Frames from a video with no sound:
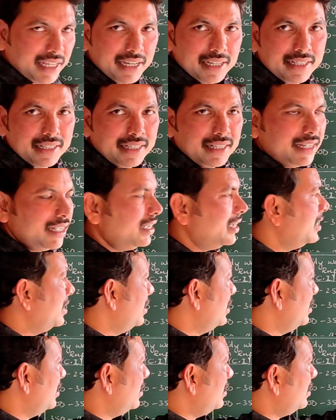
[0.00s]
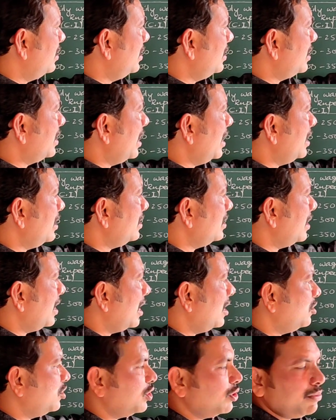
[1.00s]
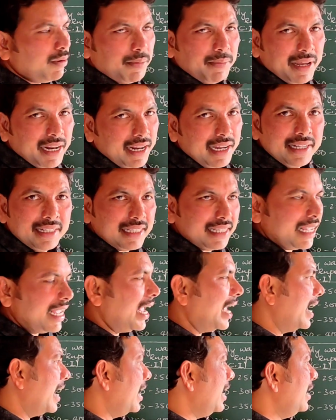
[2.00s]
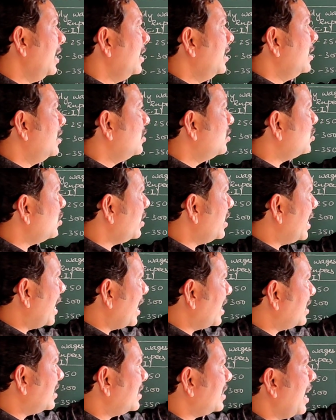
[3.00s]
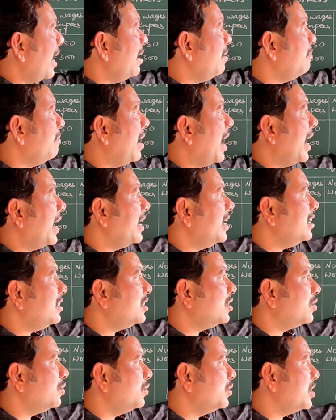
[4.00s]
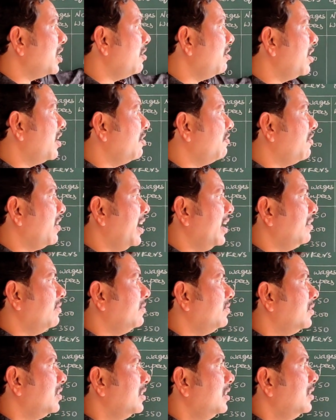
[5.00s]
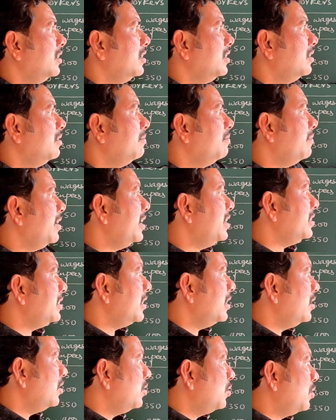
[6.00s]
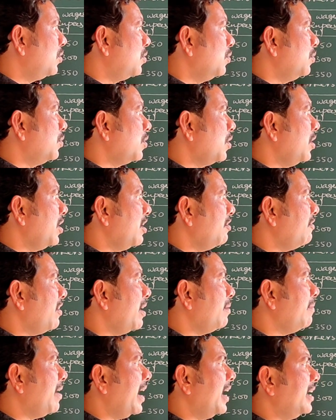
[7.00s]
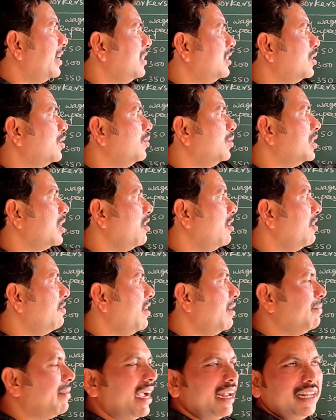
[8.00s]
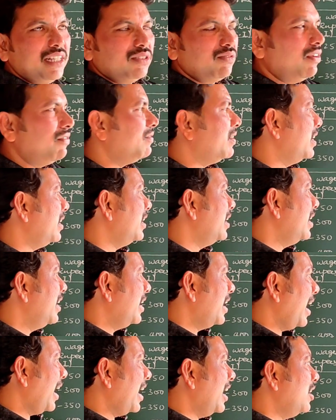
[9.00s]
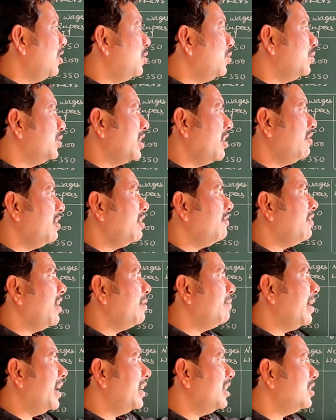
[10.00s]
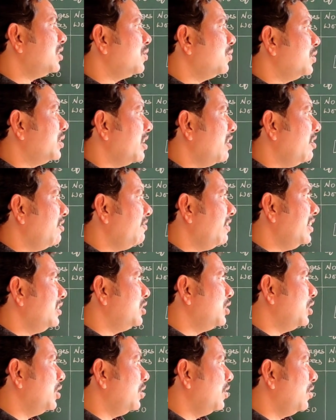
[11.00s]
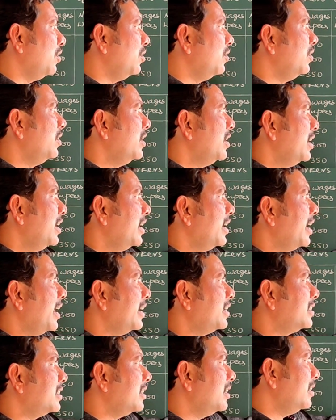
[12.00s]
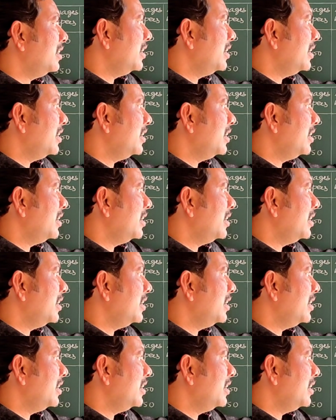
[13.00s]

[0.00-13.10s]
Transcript: this? This is assumed mean is A. So, xi minus 275 means 225 minus 275 minus 50. Again, 275 minus 275, 0. Next,